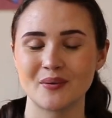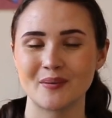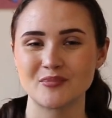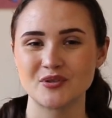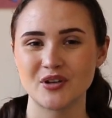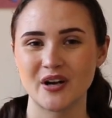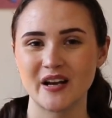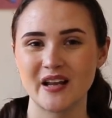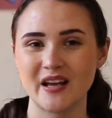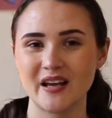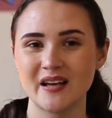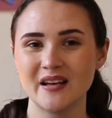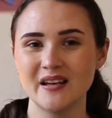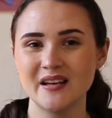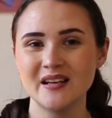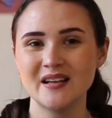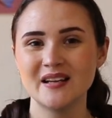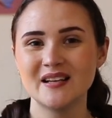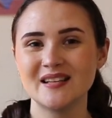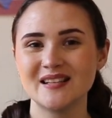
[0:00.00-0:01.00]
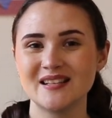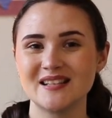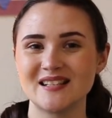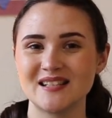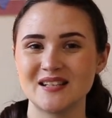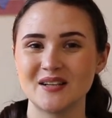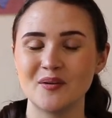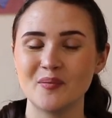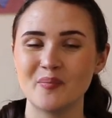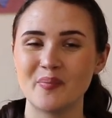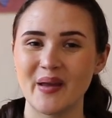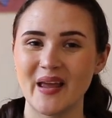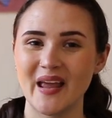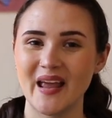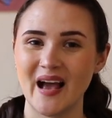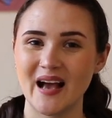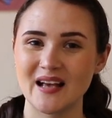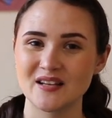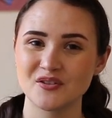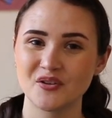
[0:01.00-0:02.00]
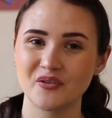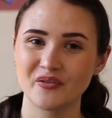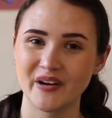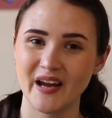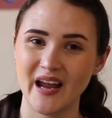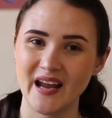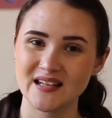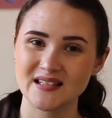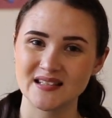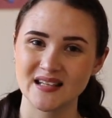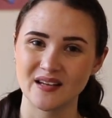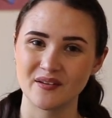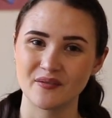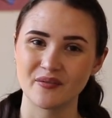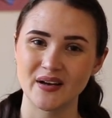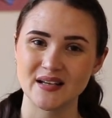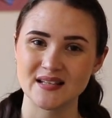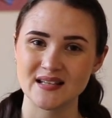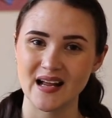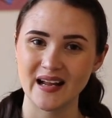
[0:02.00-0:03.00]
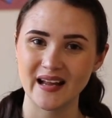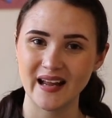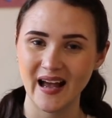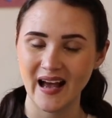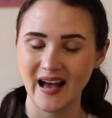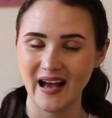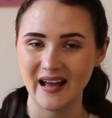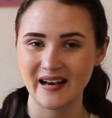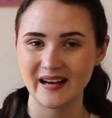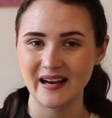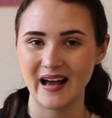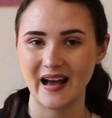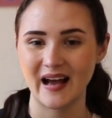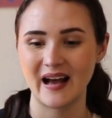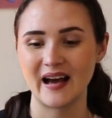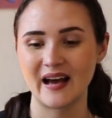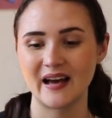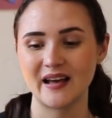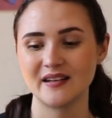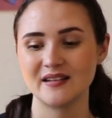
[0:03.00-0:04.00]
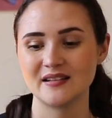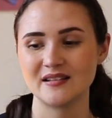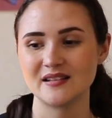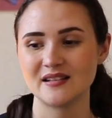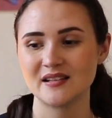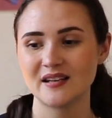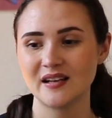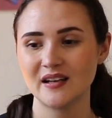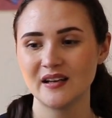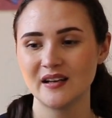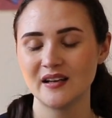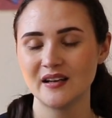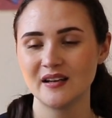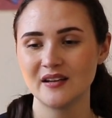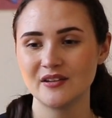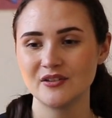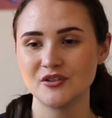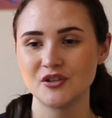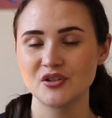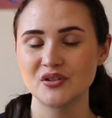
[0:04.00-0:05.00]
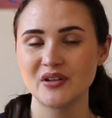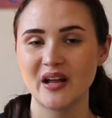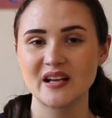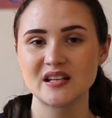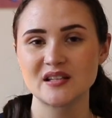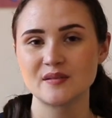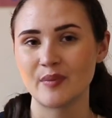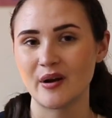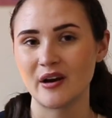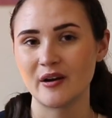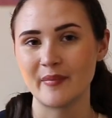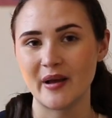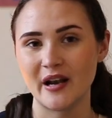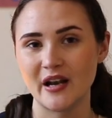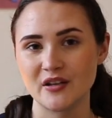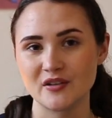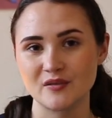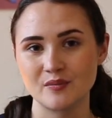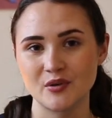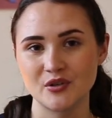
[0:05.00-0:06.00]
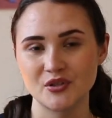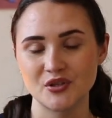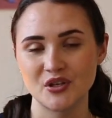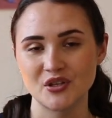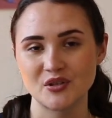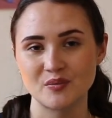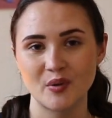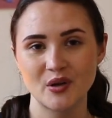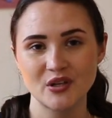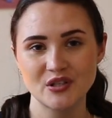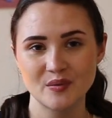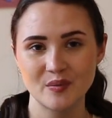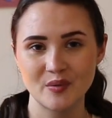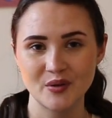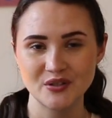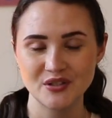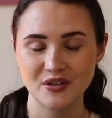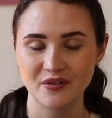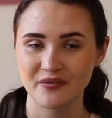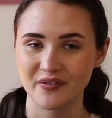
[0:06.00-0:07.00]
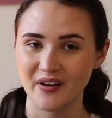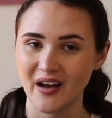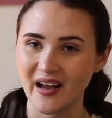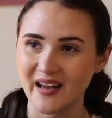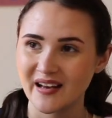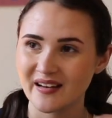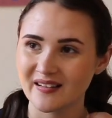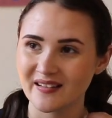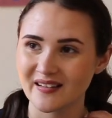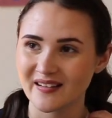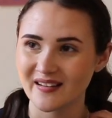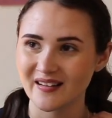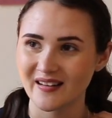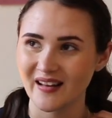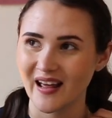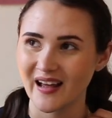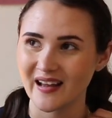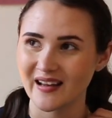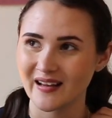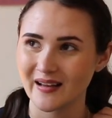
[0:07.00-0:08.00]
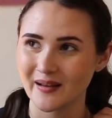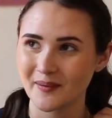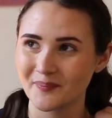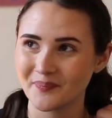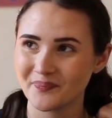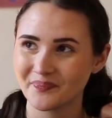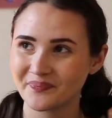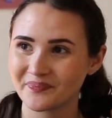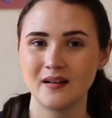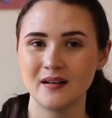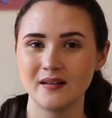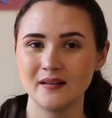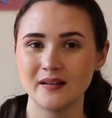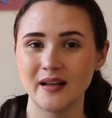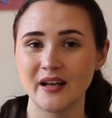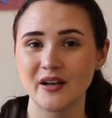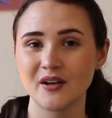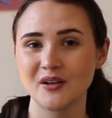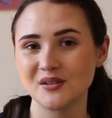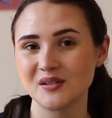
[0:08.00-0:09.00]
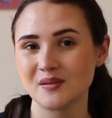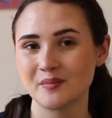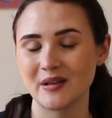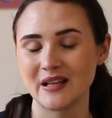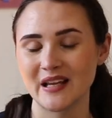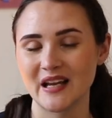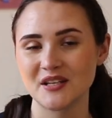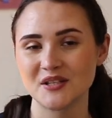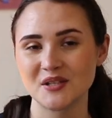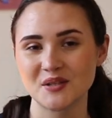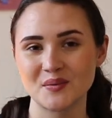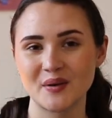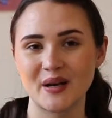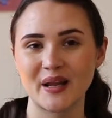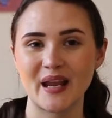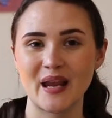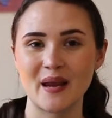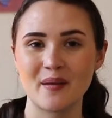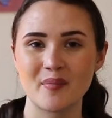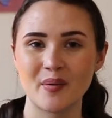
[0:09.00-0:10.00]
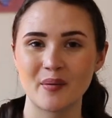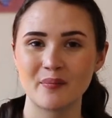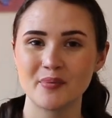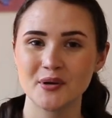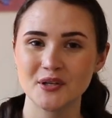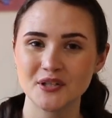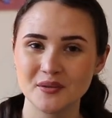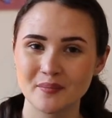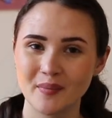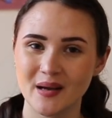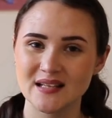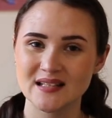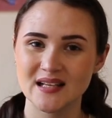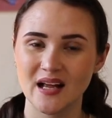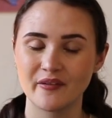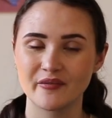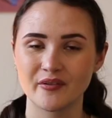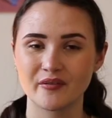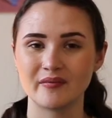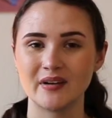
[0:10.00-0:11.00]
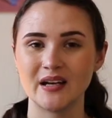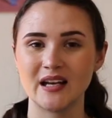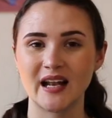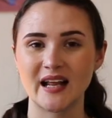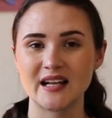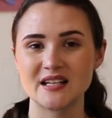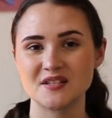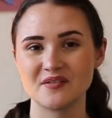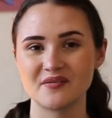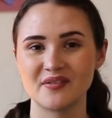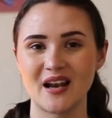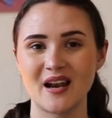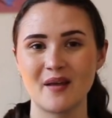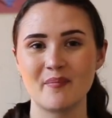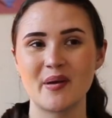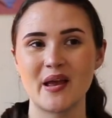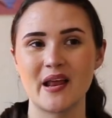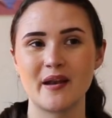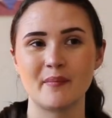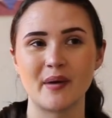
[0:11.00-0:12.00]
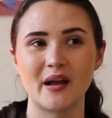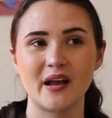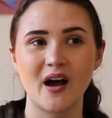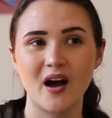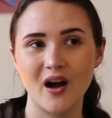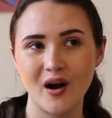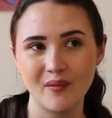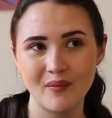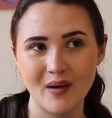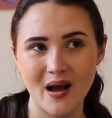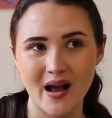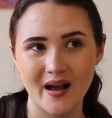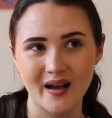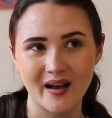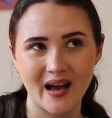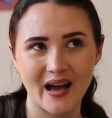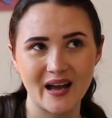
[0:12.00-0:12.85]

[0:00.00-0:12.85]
I'm trying to still be as creative as I can and just experiment as much as possible to find like ultimately I just want to keep pushing myself and really like developing my artwork.